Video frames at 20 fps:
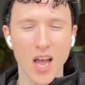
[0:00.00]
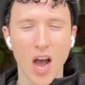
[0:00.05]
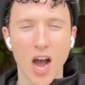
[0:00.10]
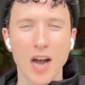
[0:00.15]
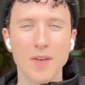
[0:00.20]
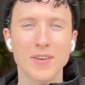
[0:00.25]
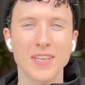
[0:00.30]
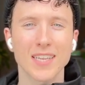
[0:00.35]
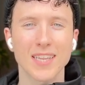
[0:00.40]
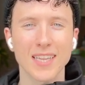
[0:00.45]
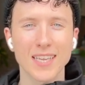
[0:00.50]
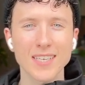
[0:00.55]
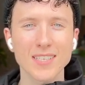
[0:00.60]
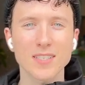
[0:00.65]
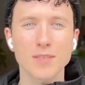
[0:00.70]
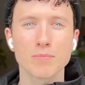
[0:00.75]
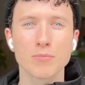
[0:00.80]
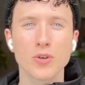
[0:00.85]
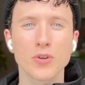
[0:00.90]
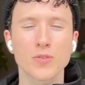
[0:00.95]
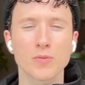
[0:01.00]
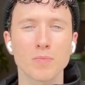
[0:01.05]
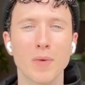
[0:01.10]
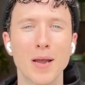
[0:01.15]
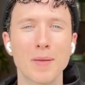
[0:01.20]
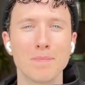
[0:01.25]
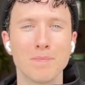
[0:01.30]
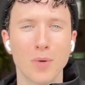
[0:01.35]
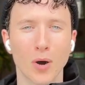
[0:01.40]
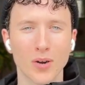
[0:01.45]
I've at least moved
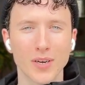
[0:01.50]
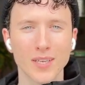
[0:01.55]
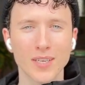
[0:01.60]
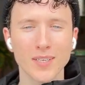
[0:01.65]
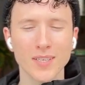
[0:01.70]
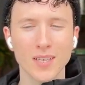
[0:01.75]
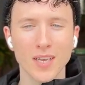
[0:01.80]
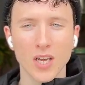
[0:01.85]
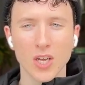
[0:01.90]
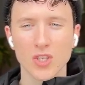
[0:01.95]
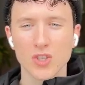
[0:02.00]
my body